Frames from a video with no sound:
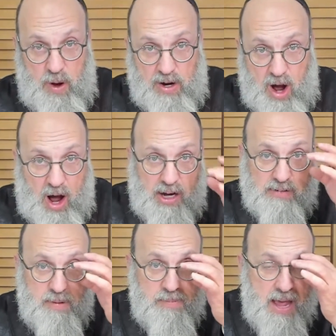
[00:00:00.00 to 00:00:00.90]

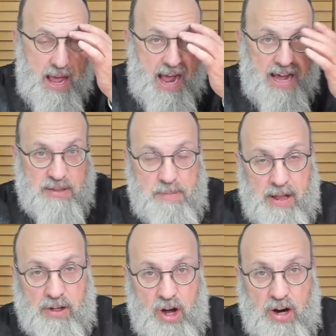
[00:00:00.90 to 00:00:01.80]
hire him as a
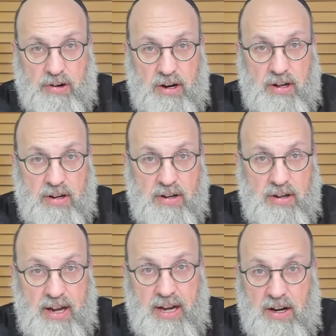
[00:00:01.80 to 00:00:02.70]
Balkara
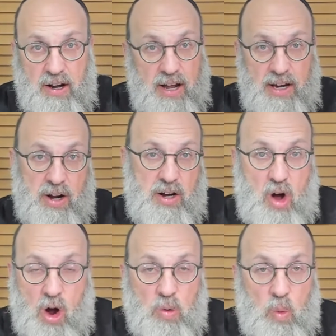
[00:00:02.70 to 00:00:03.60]
in, a, in an
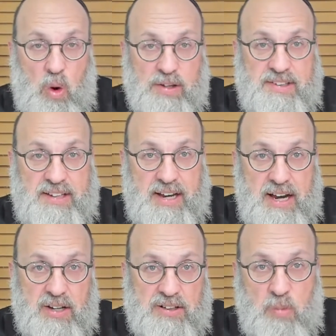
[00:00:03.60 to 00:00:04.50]
unwalled city,
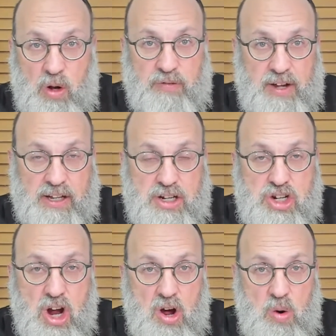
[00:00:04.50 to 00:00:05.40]
in a small
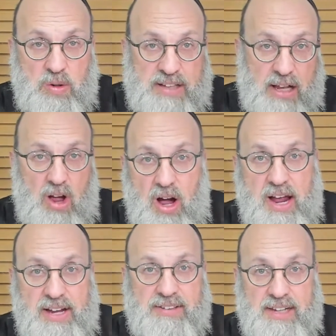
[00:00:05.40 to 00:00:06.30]
village, whose halacha
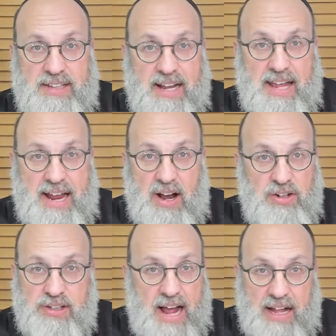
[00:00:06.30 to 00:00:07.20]
is that they lay on on
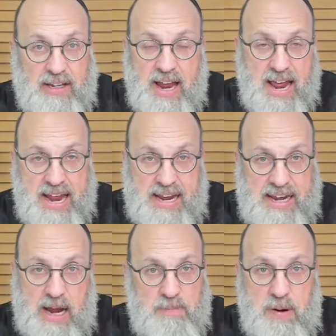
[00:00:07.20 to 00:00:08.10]
Yodalid. He
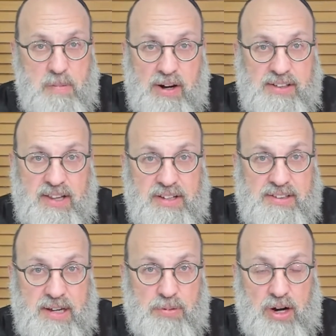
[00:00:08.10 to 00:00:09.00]
can't be mighty the
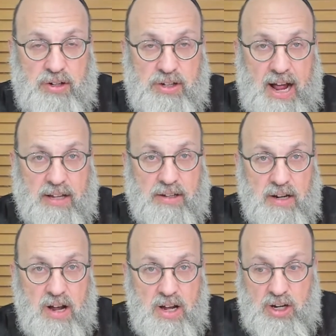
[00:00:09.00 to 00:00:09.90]
Tzibur on Yodalid.
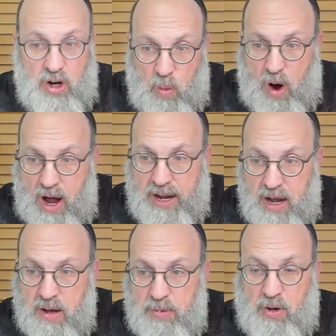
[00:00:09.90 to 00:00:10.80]
You know why?
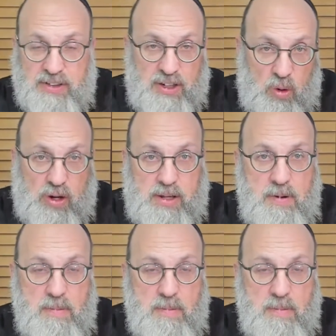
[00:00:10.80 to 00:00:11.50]
Because in order to be